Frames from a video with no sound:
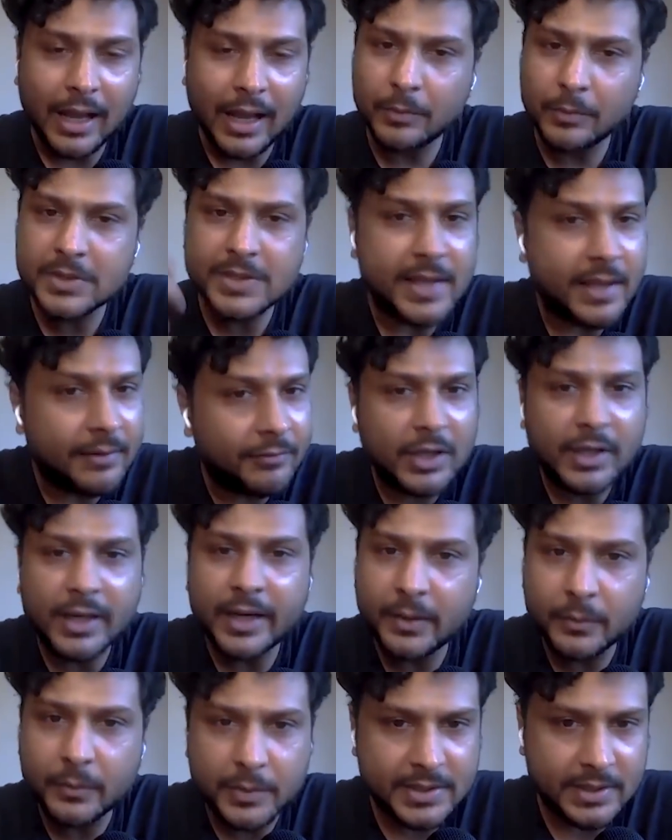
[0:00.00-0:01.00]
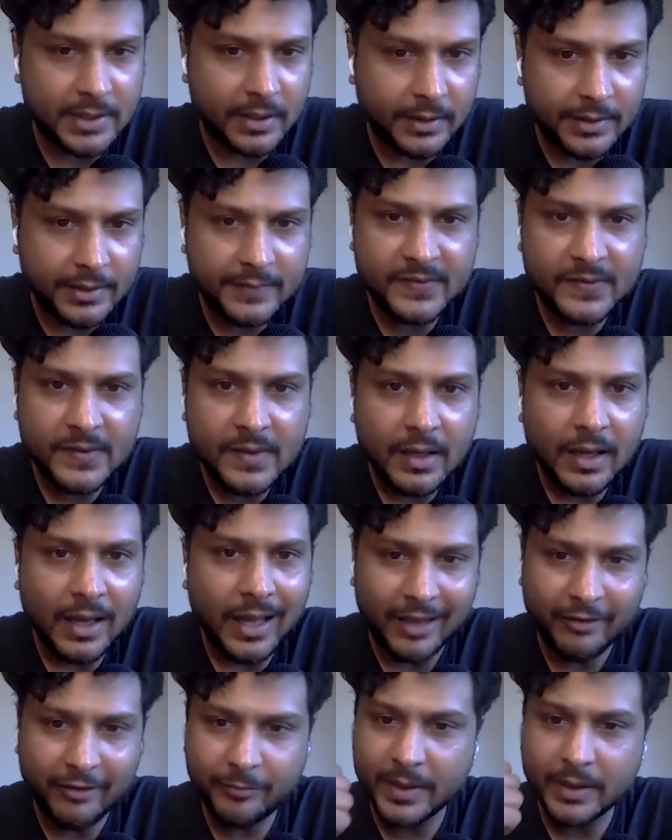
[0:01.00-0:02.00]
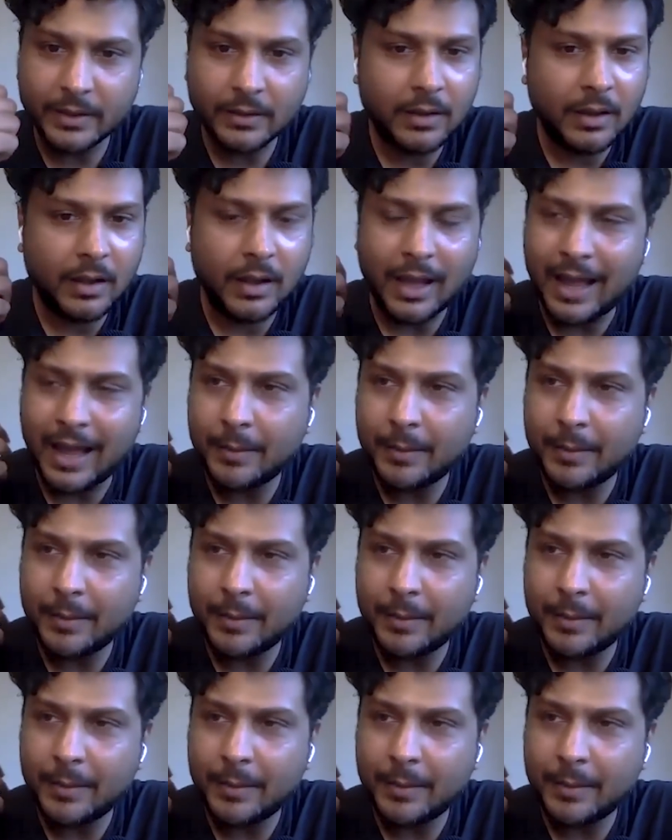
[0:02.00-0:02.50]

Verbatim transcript: I was never great with studies. I've been,